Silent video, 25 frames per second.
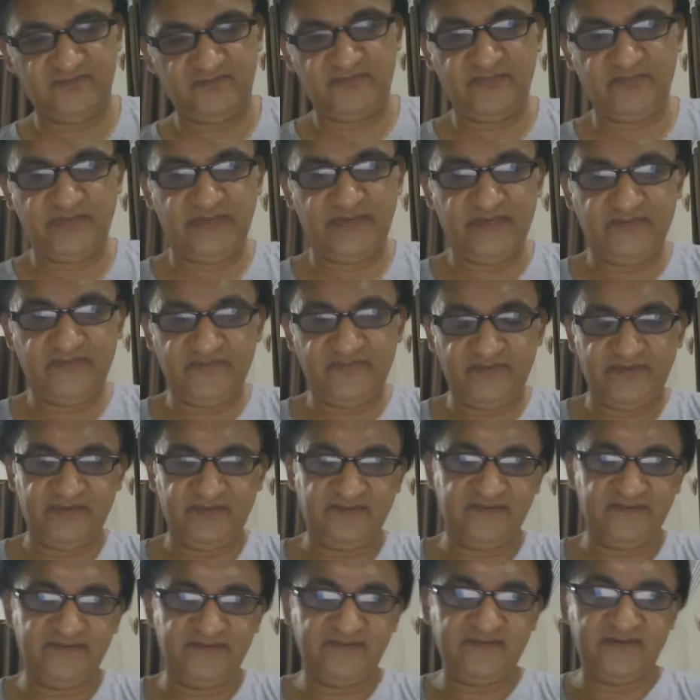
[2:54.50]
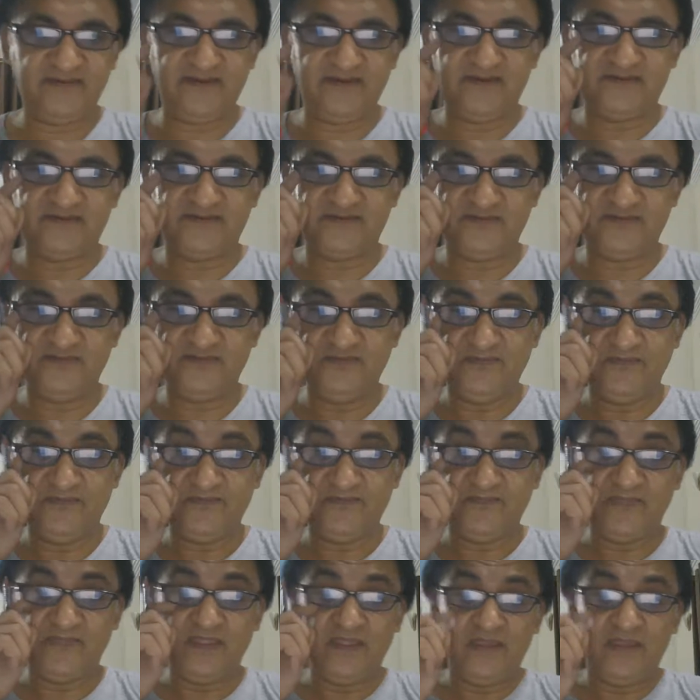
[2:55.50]
believe in this also,
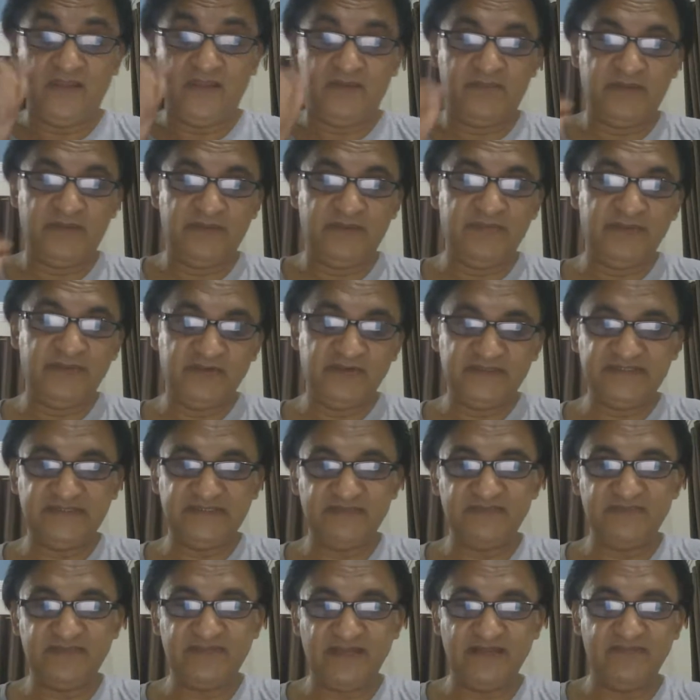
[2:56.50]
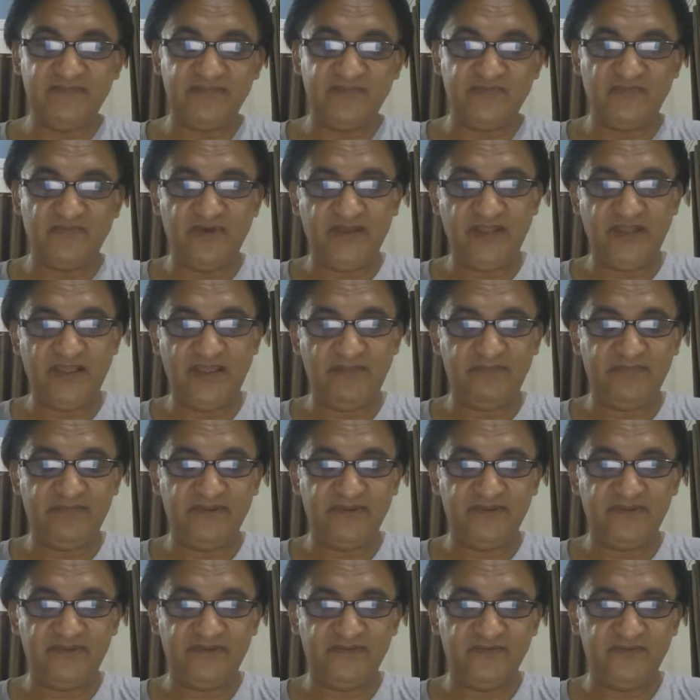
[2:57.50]
but because sometimes what
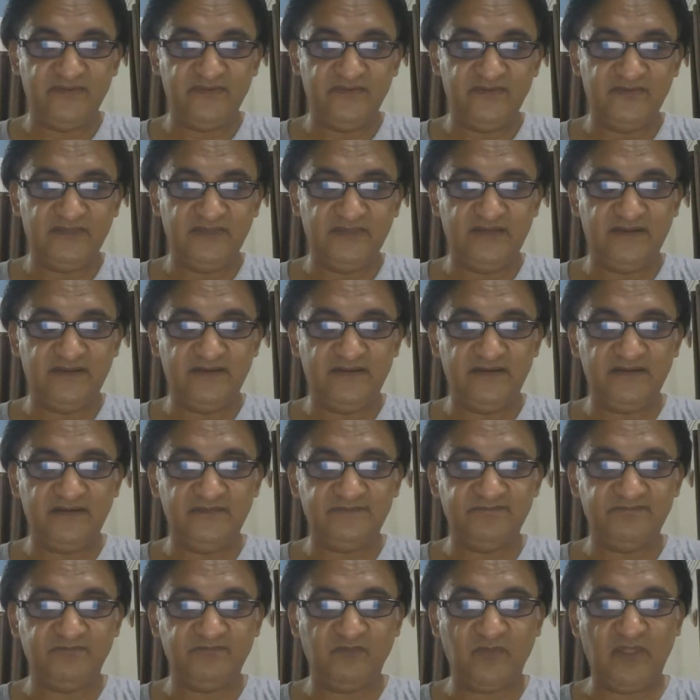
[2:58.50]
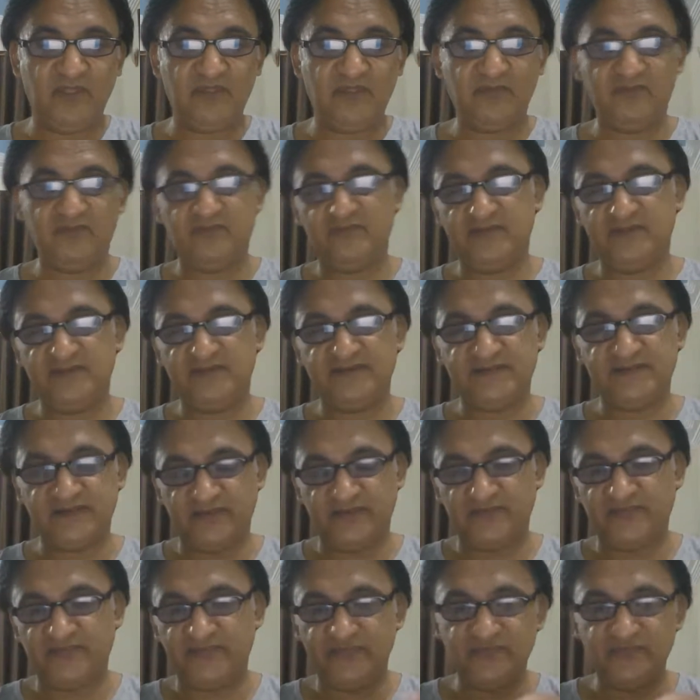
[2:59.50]
happens, that there's a
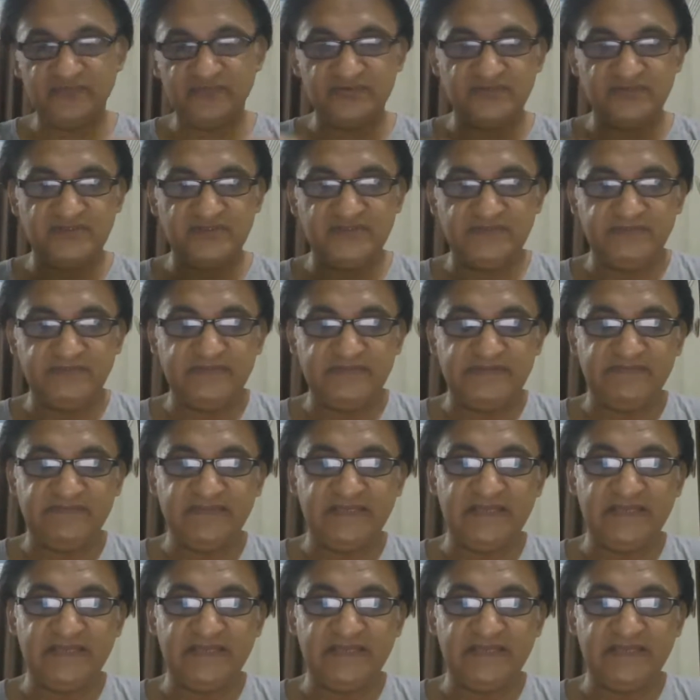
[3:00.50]
confusion between